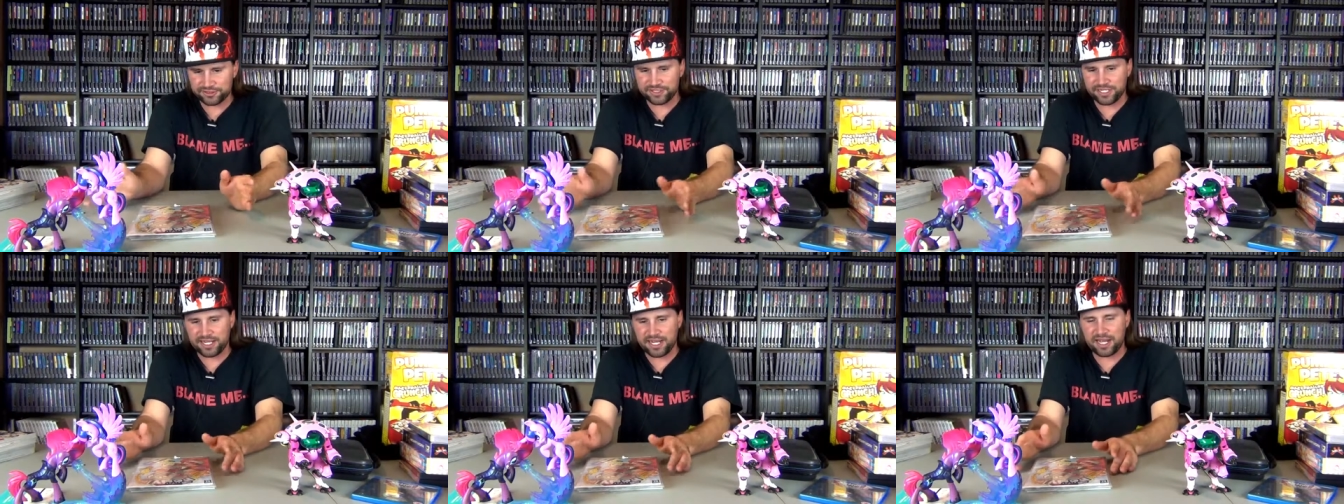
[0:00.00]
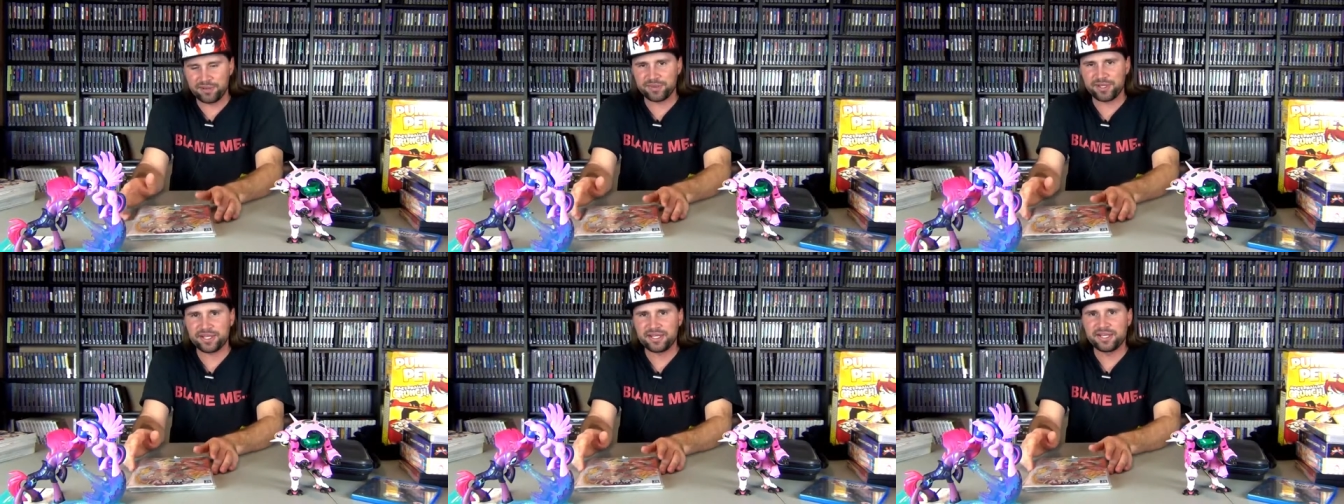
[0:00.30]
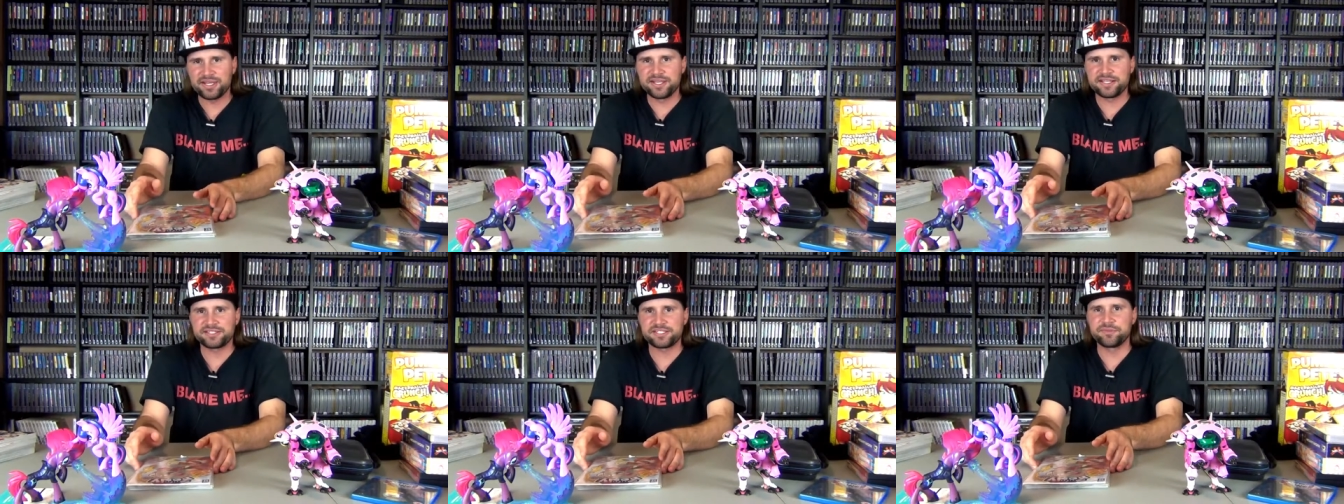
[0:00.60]
got me
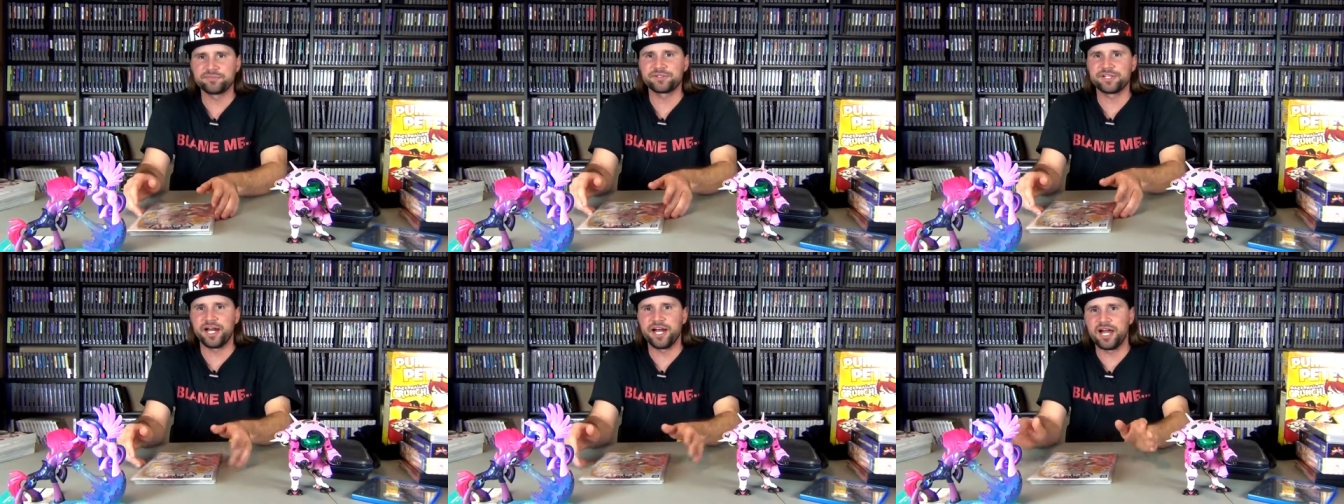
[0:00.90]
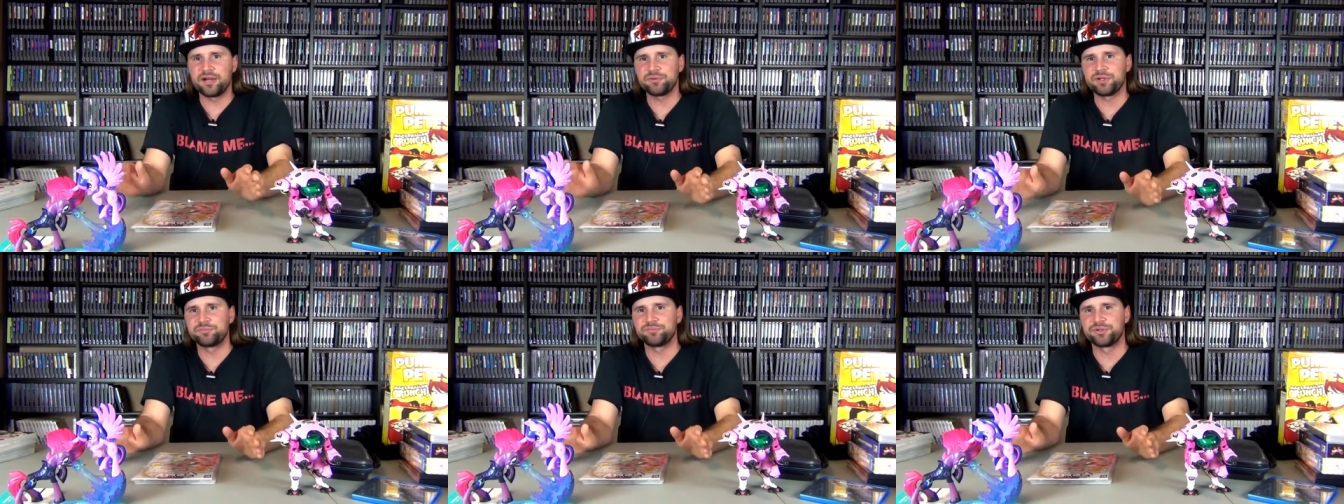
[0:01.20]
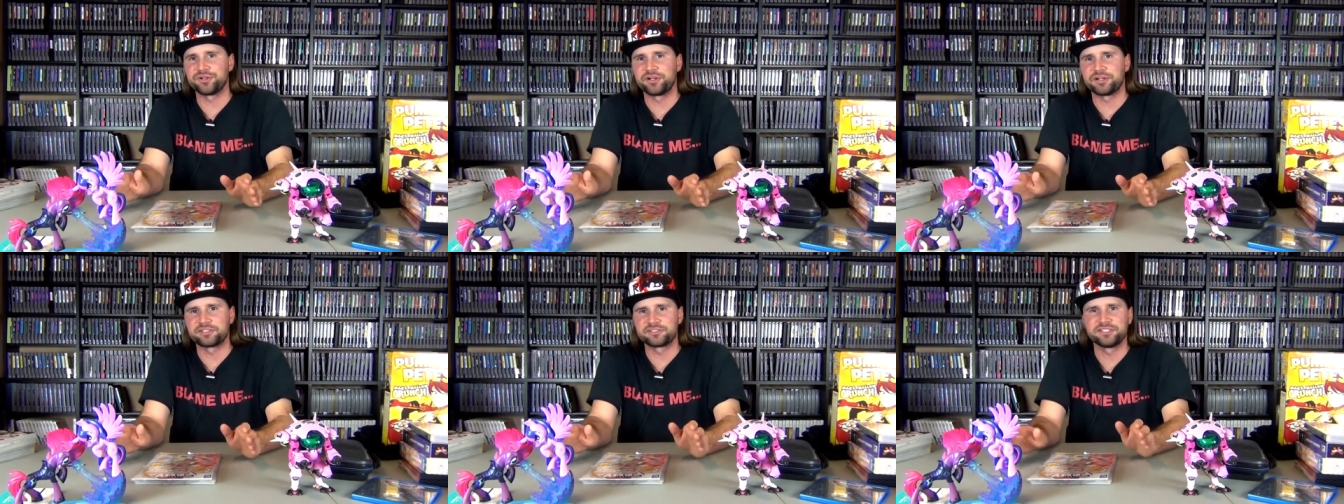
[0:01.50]
is some comic
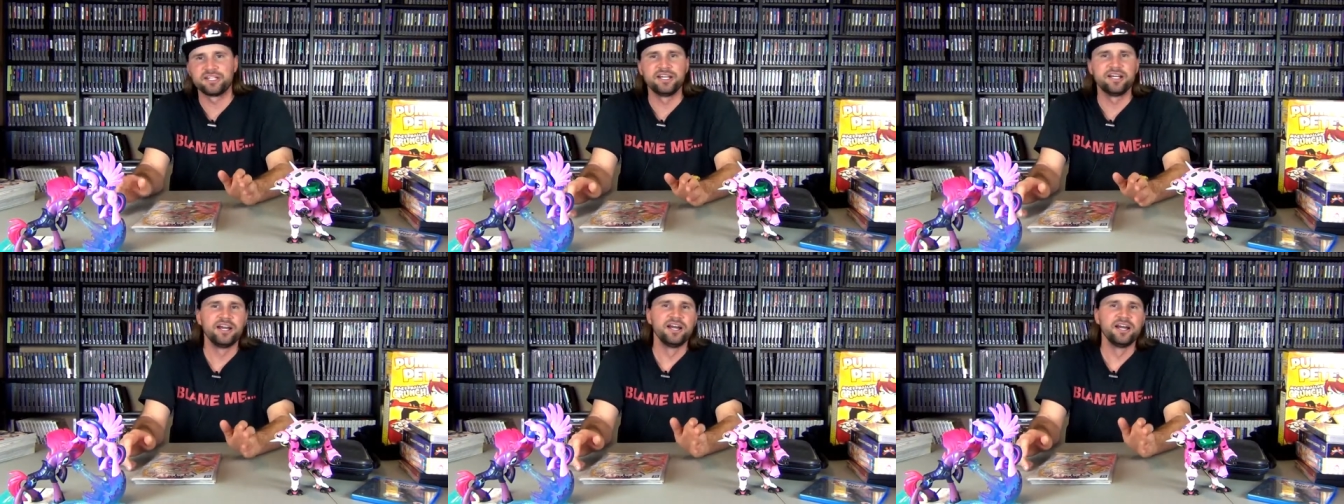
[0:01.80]
books.